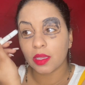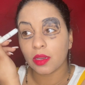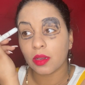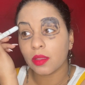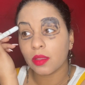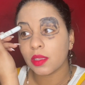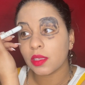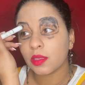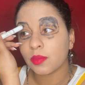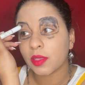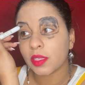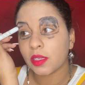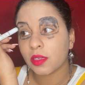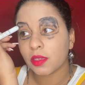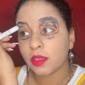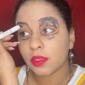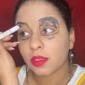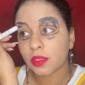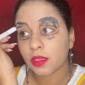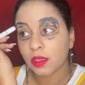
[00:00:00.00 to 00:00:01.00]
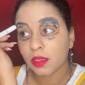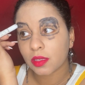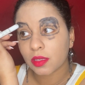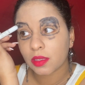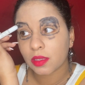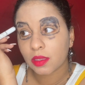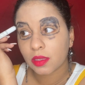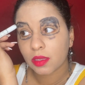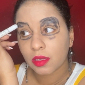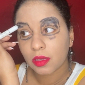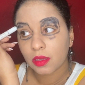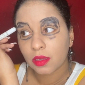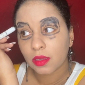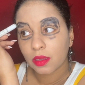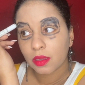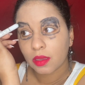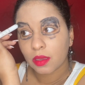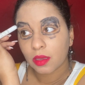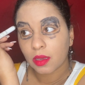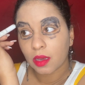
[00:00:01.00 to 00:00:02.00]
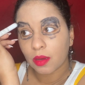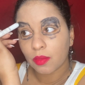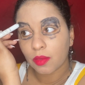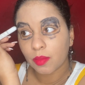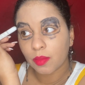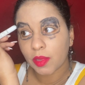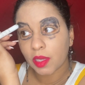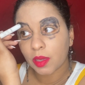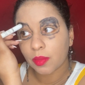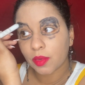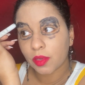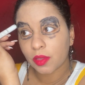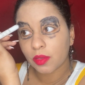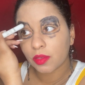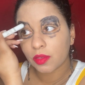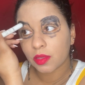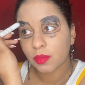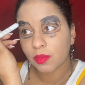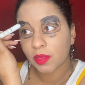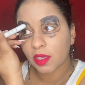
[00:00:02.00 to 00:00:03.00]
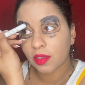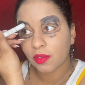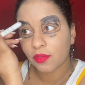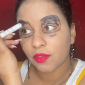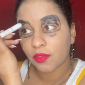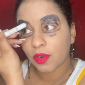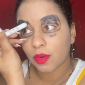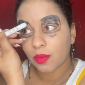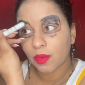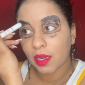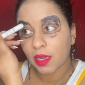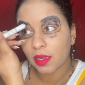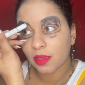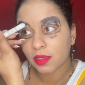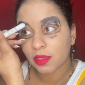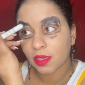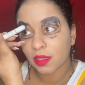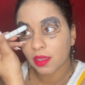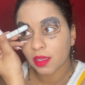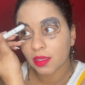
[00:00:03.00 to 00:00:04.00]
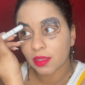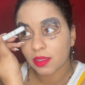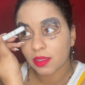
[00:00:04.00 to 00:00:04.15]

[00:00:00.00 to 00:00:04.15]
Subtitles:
on these blenders because I won't be able to use them again for a while till that's